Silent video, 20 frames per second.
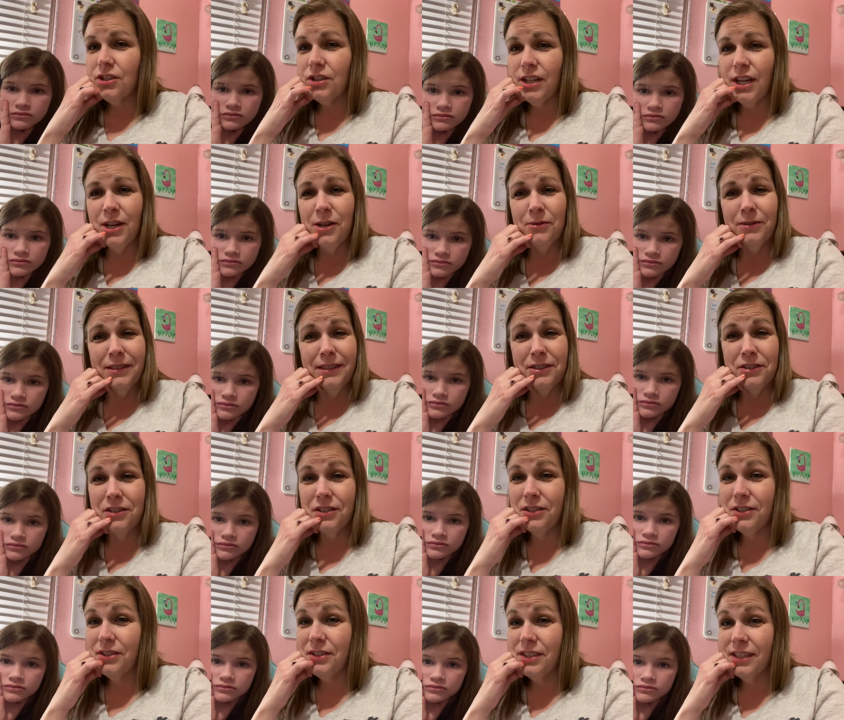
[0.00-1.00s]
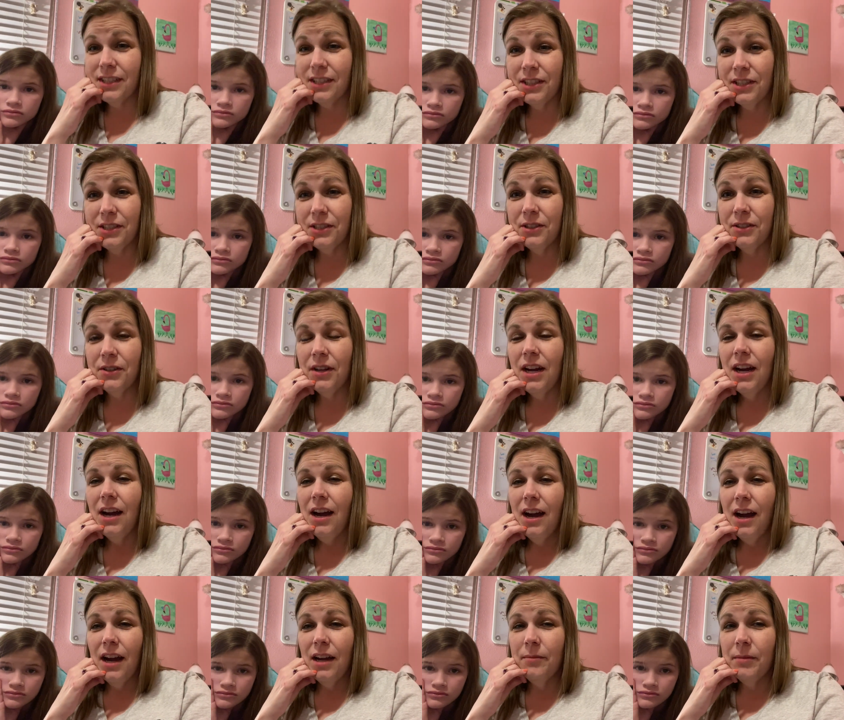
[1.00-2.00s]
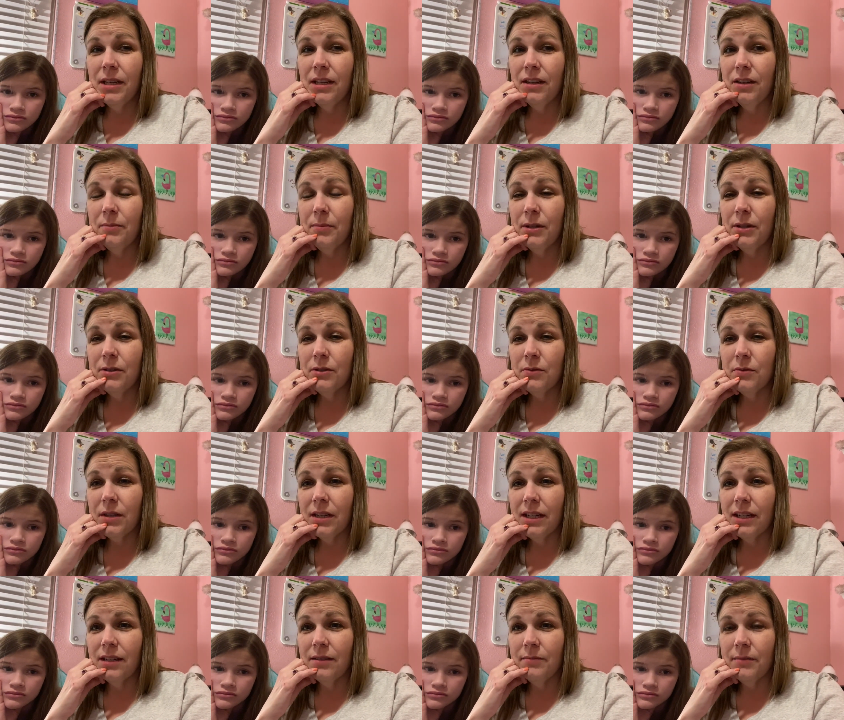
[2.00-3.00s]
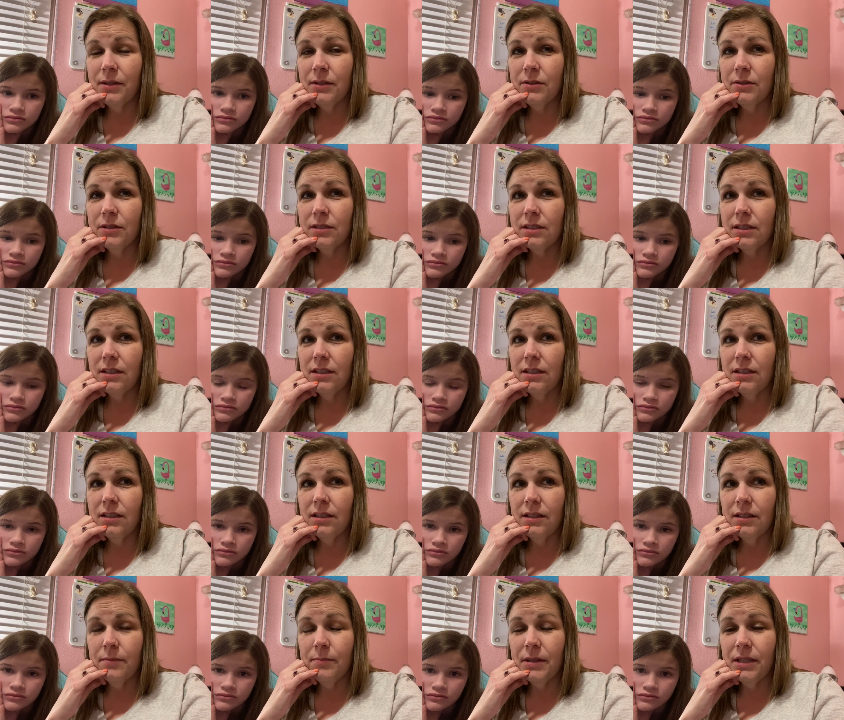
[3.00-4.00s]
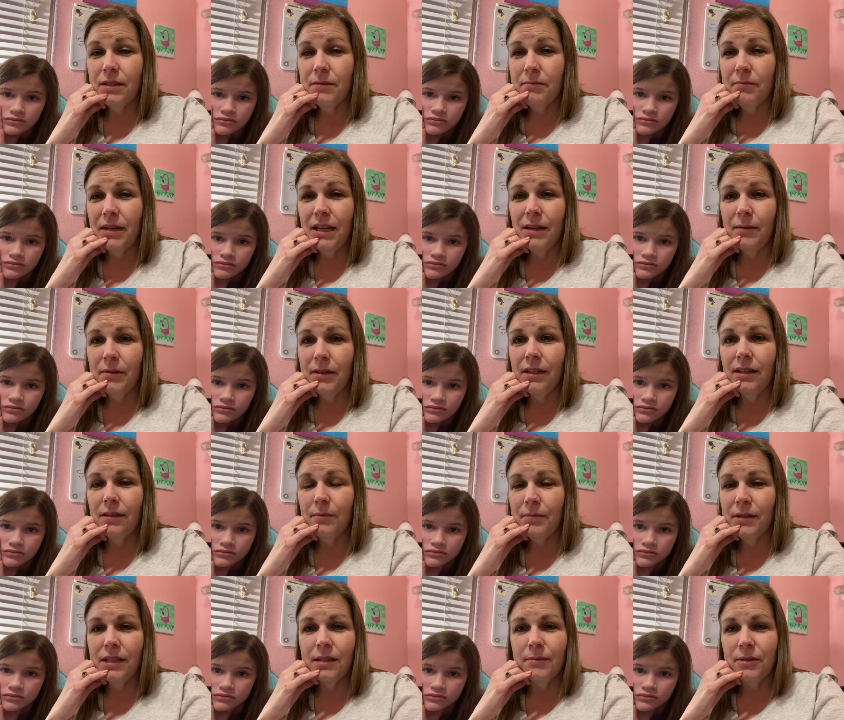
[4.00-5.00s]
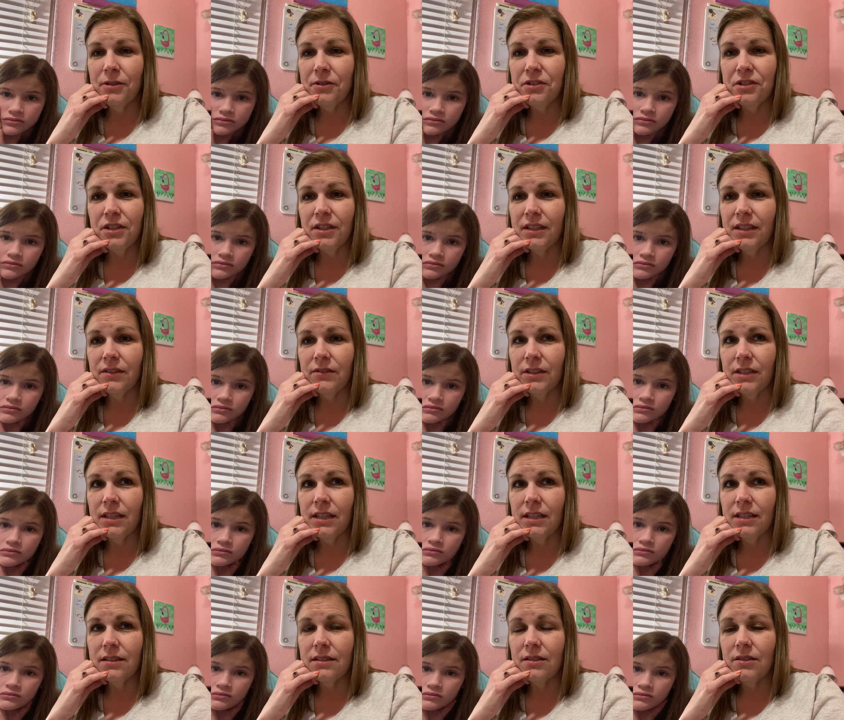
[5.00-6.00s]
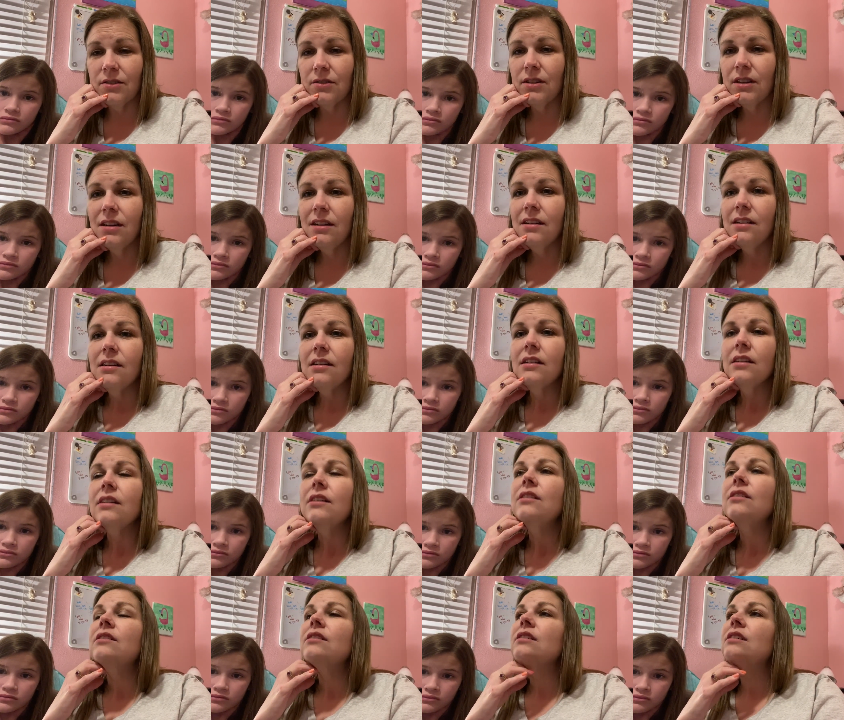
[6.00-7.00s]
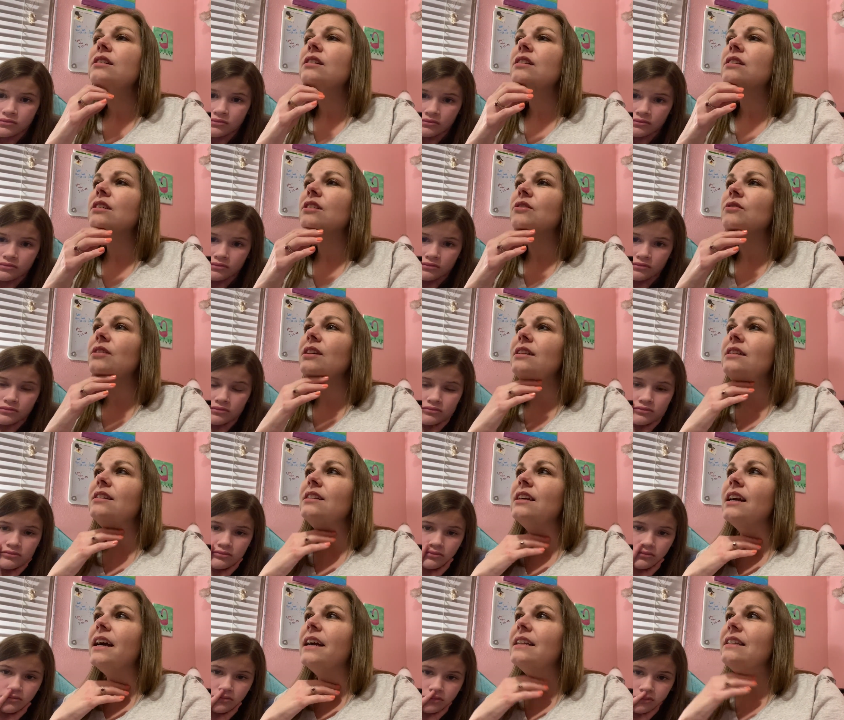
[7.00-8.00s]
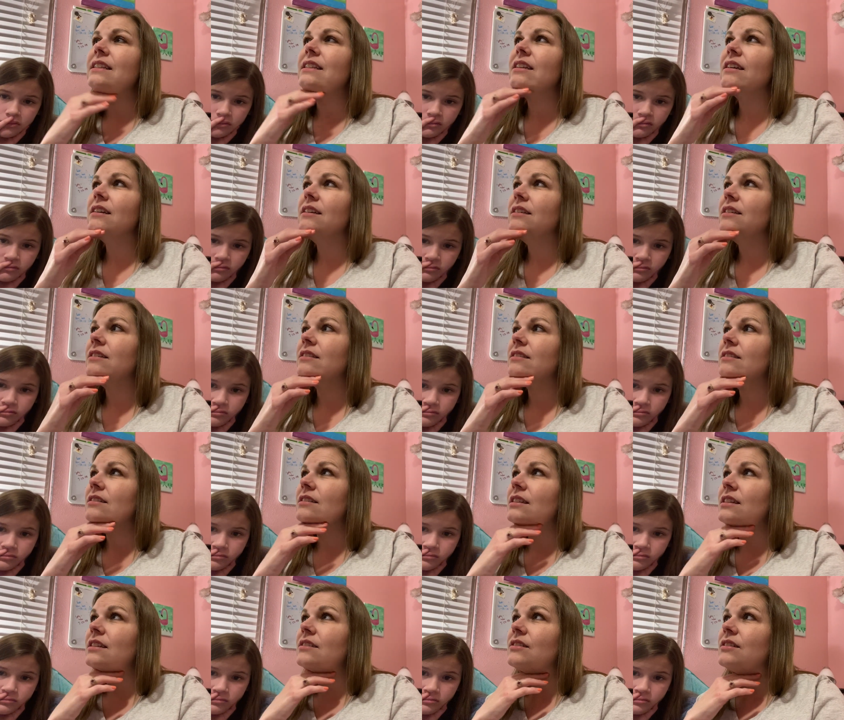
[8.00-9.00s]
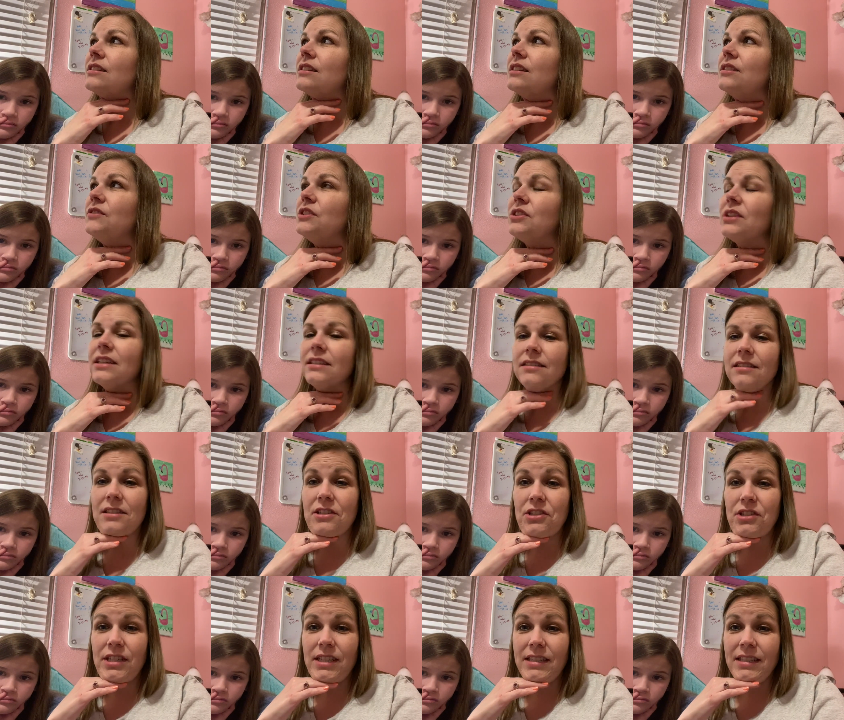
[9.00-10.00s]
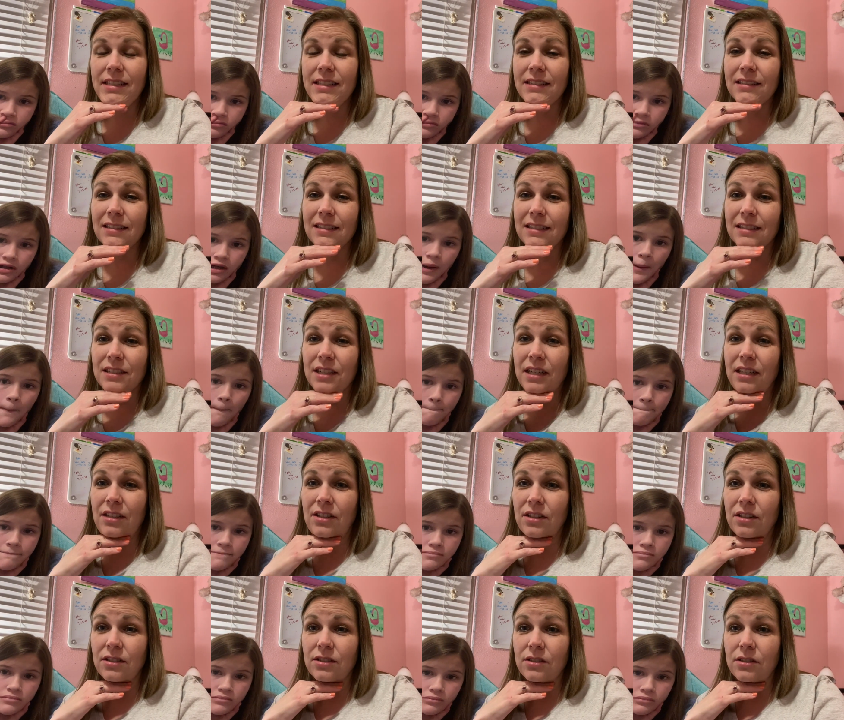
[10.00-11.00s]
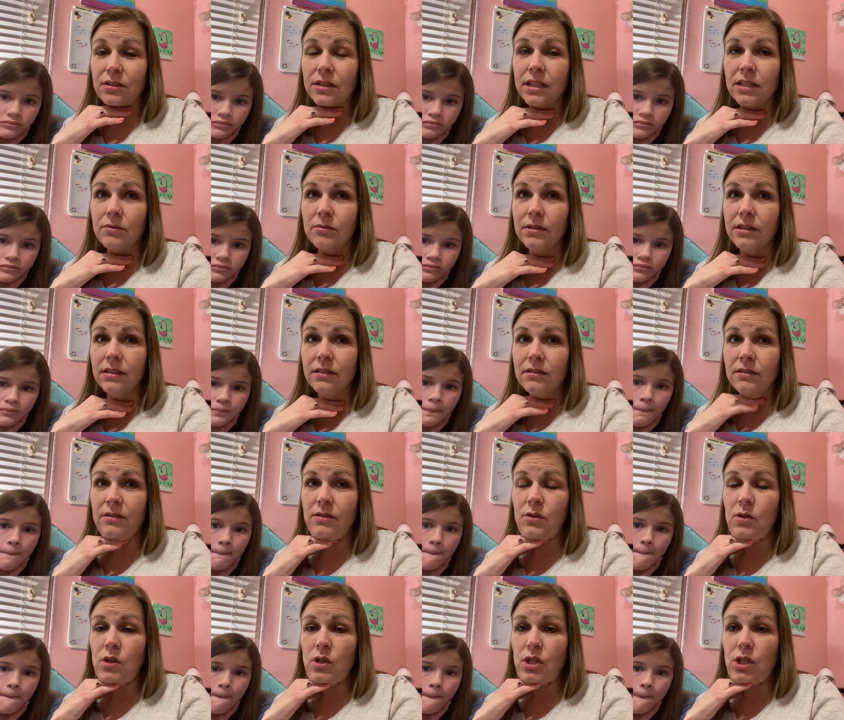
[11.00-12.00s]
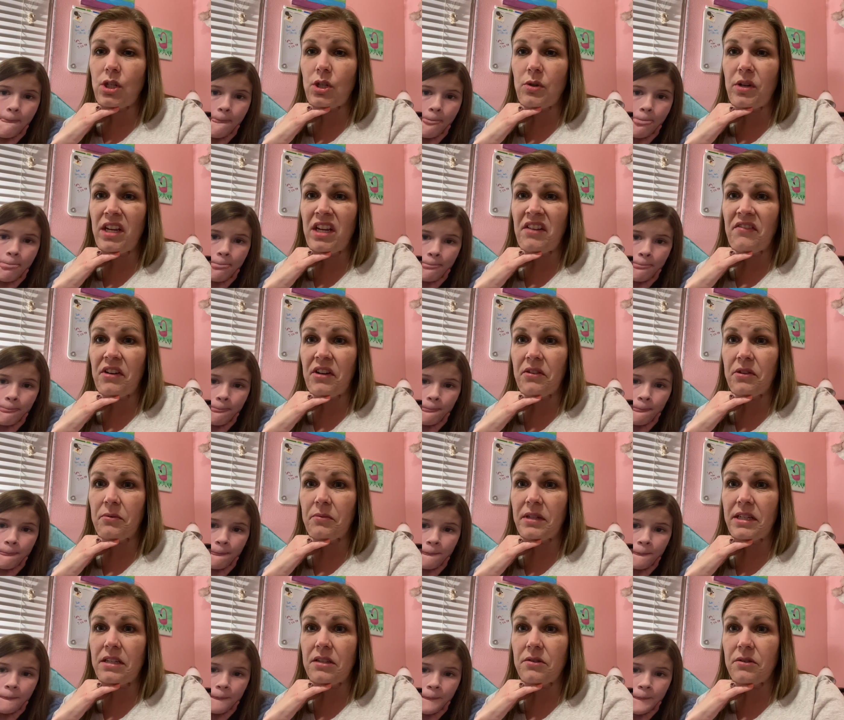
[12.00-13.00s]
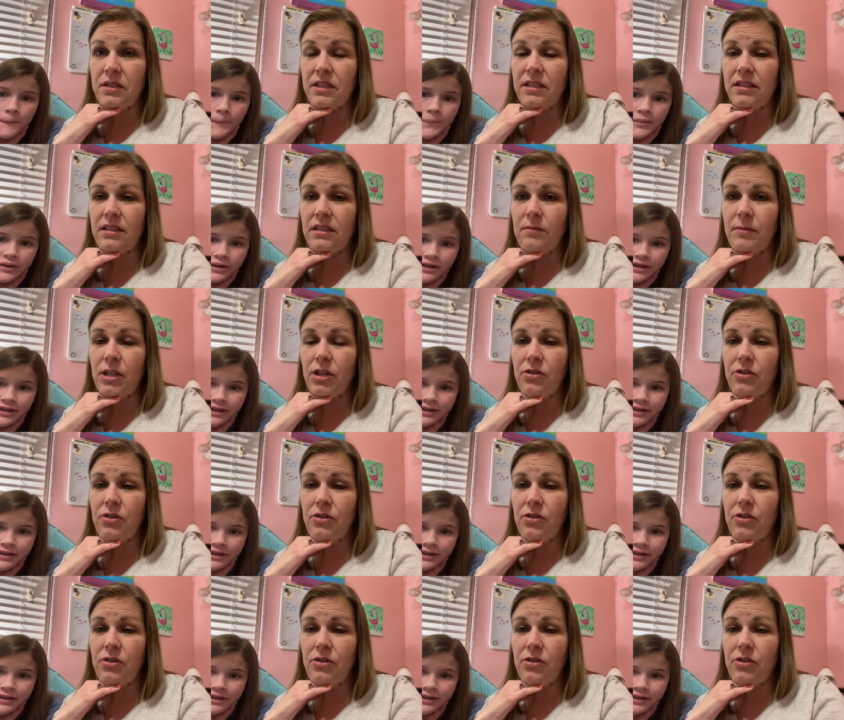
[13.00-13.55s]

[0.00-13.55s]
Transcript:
Speaker 1: sure how lunches are going to go. I mean, I'll post what I can post, but it may be peanut butter and jelly every day. So, you know, that the idea is to get give you guys lunch ideas and it's kind of hard to do that when you don't have all the resources to be